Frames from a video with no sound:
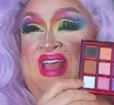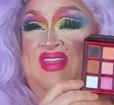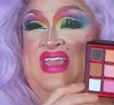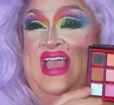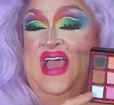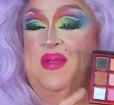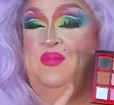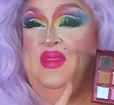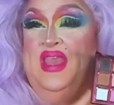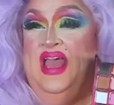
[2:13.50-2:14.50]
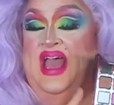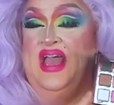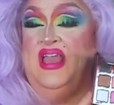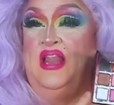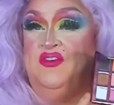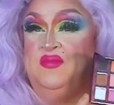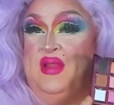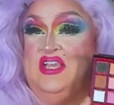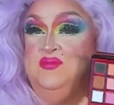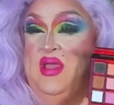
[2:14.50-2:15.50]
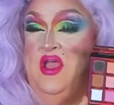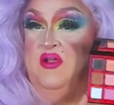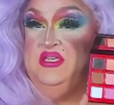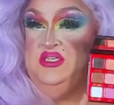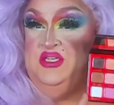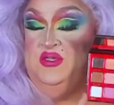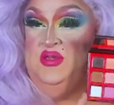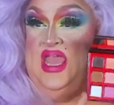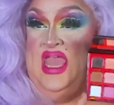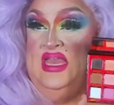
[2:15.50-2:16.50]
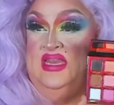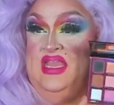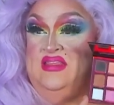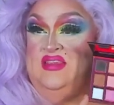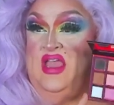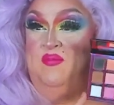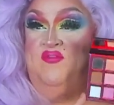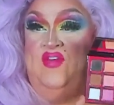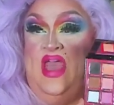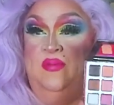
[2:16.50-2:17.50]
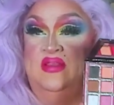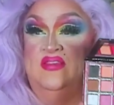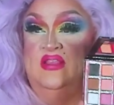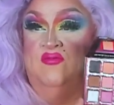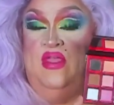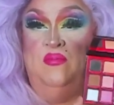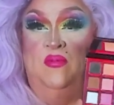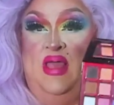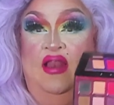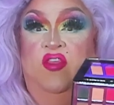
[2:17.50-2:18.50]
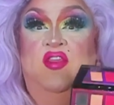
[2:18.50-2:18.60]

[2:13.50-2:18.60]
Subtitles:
the Colorsplash by Arttitude, and it's a fabulous little rainbow palette.